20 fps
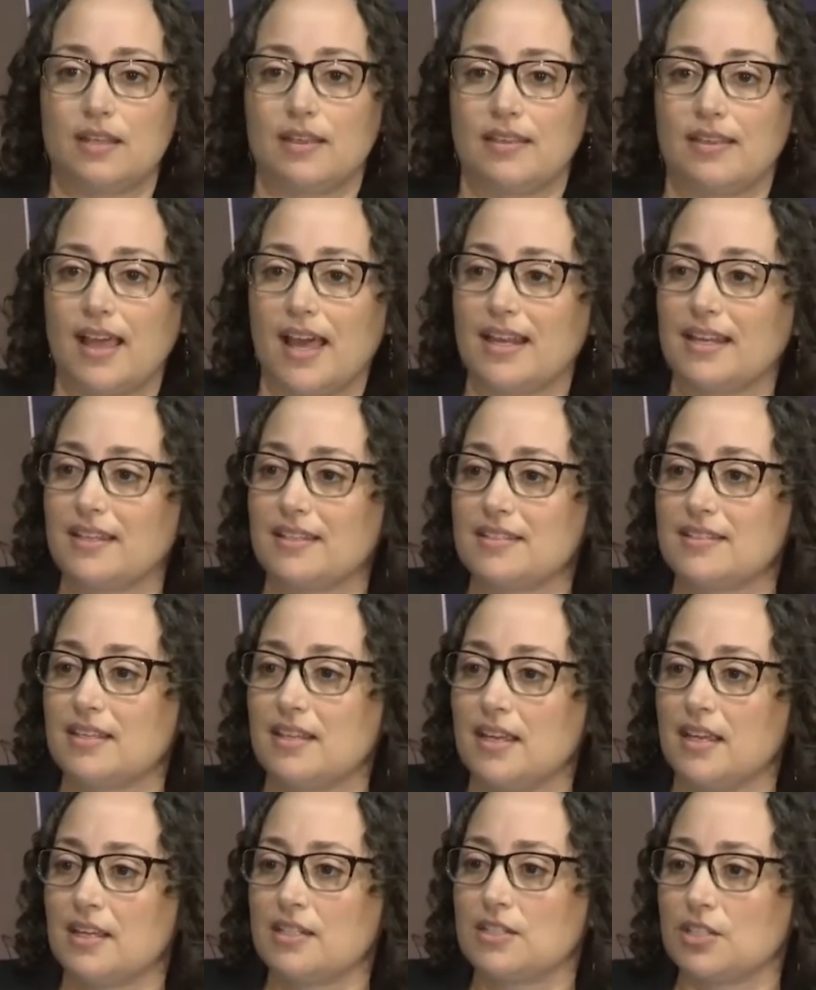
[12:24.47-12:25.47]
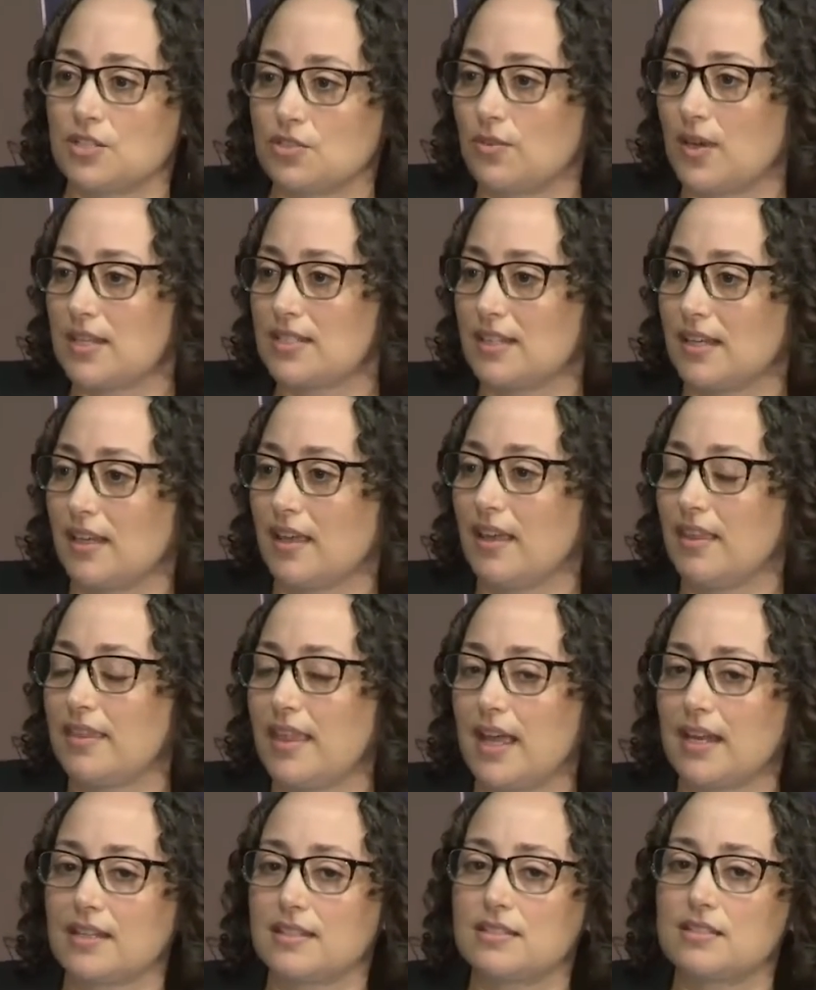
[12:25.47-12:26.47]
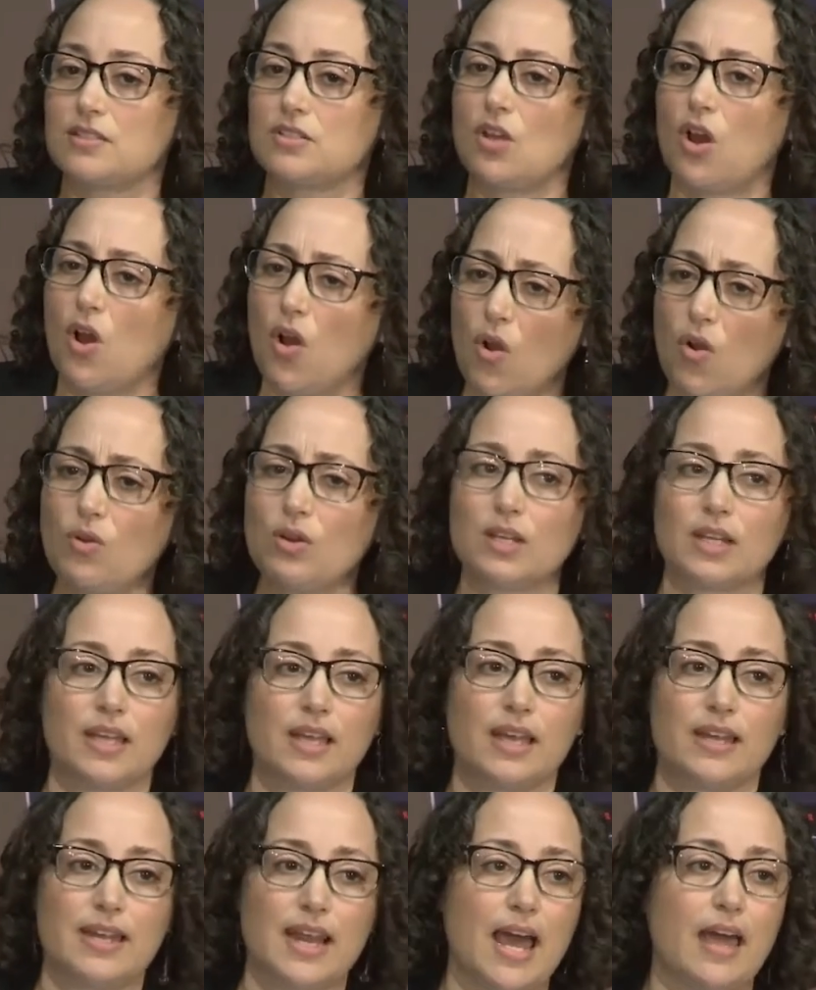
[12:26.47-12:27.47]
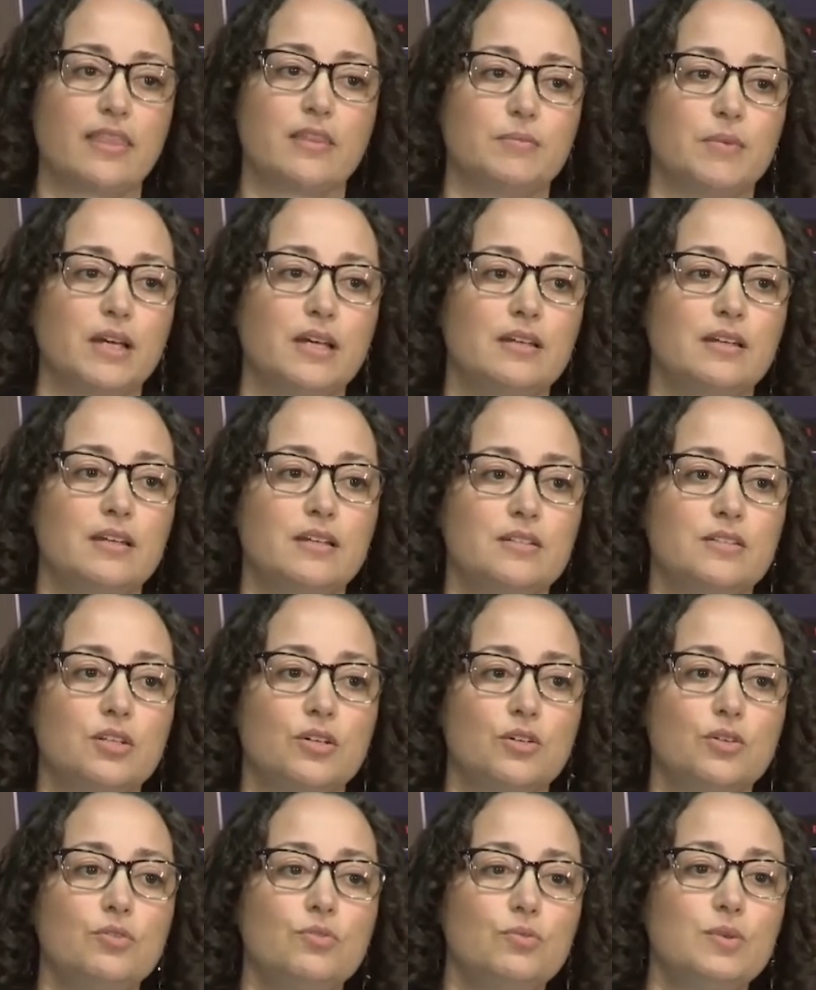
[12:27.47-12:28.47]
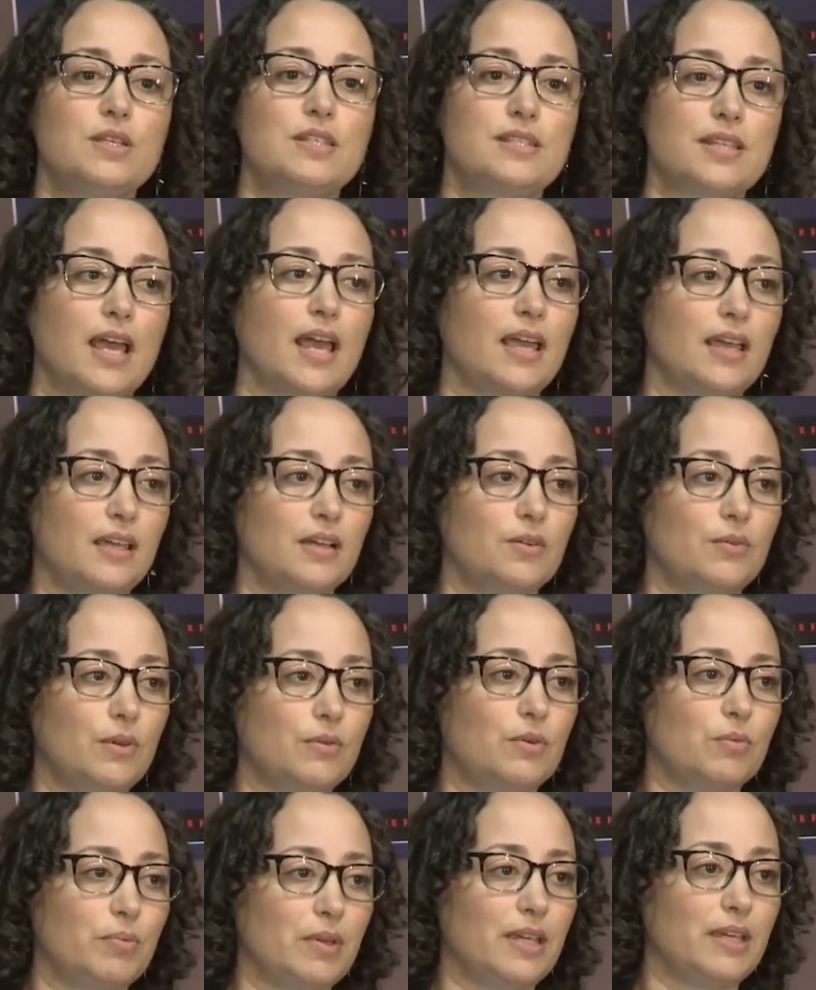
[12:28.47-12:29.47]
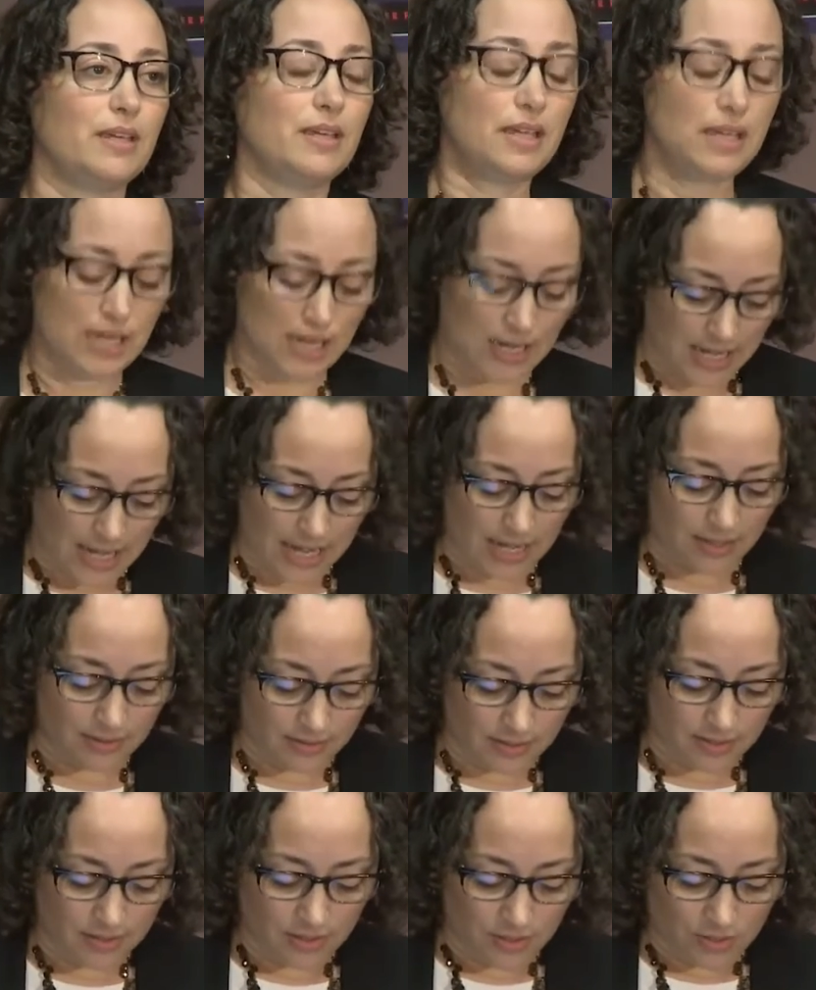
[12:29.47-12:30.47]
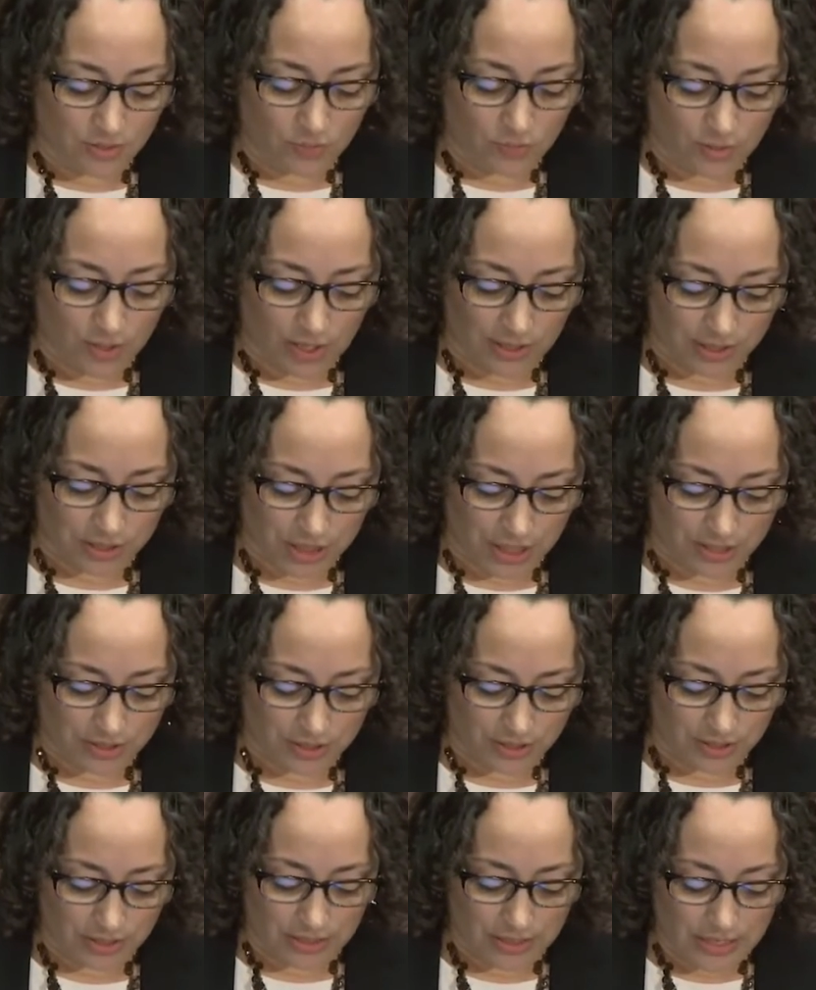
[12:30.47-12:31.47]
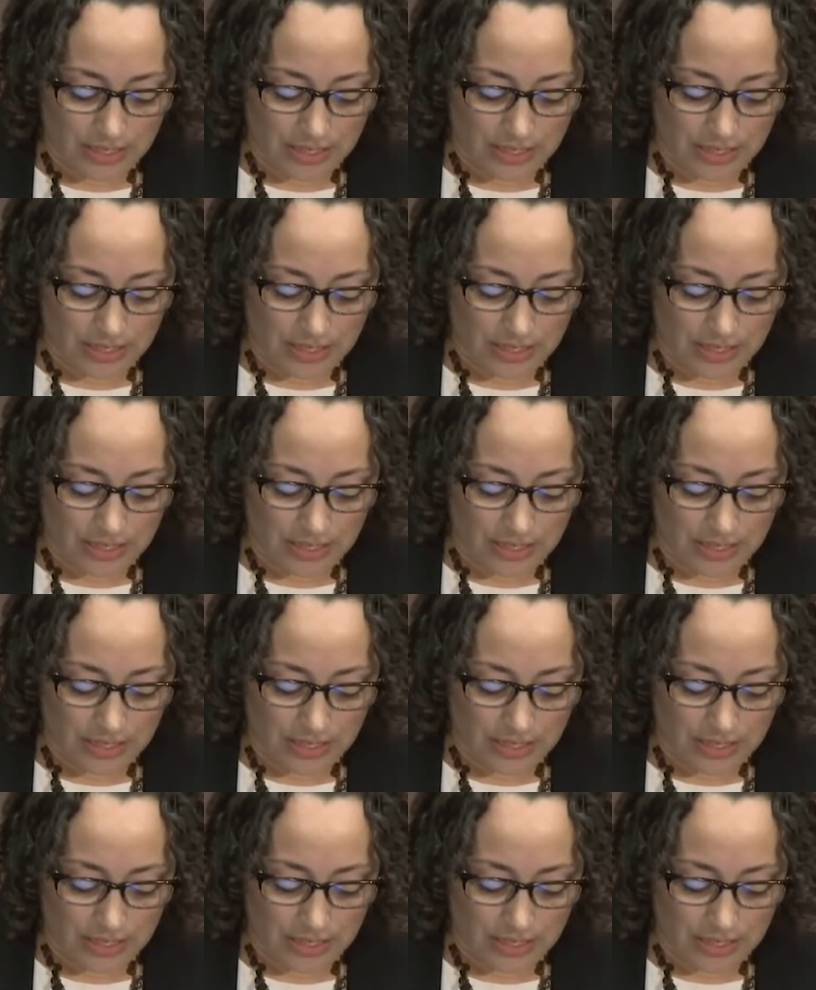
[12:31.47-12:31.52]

That is distressing. That is totally anathema to who we say we will be, and we ought to change it.